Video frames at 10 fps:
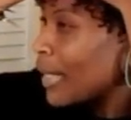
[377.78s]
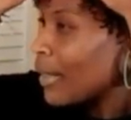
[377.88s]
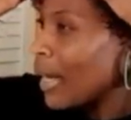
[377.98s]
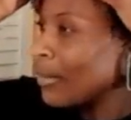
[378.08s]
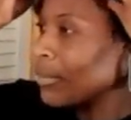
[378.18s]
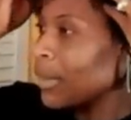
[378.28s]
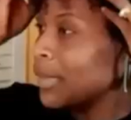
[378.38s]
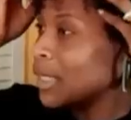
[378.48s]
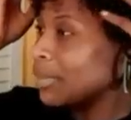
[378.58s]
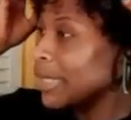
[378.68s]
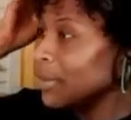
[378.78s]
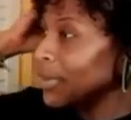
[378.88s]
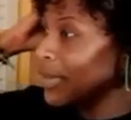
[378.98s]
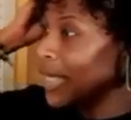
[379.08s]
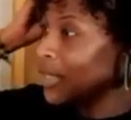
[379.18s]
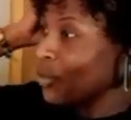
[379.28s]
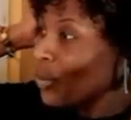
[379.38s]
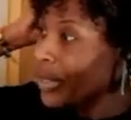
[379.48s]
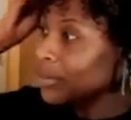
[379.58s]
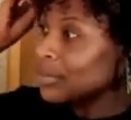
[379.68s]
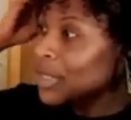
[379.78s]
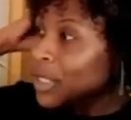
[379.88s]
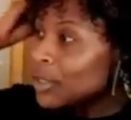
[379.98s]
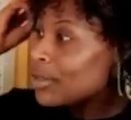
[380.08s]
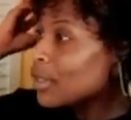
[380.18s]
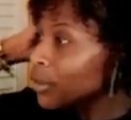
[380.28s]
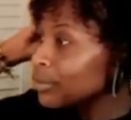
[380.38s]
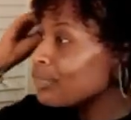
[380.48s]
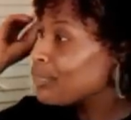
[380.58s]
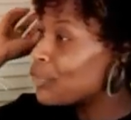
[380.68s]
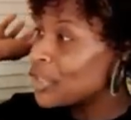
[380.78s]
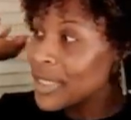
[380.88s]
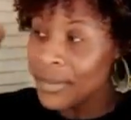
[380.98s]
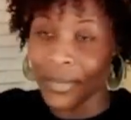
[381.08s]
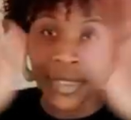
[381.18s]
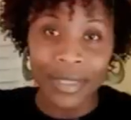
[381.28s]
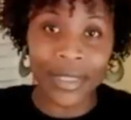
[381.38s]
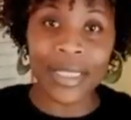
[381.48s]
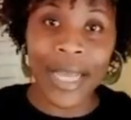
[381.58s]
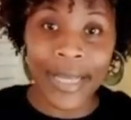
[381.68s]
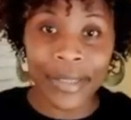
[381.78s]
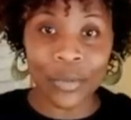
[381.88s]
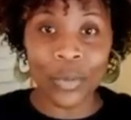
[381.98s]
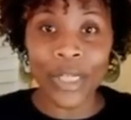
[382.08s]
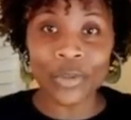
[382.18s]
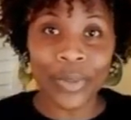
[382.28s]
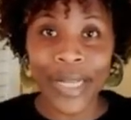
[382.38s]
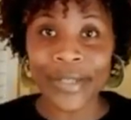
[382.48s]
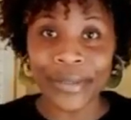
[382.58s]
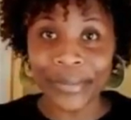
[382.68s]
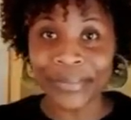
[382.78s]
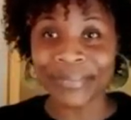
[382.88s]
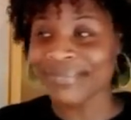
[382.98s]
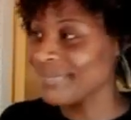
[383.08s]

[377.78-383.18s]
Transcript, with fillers: but I, I'm, I'm gonna play with that as well. So just sit tight and watch what I do.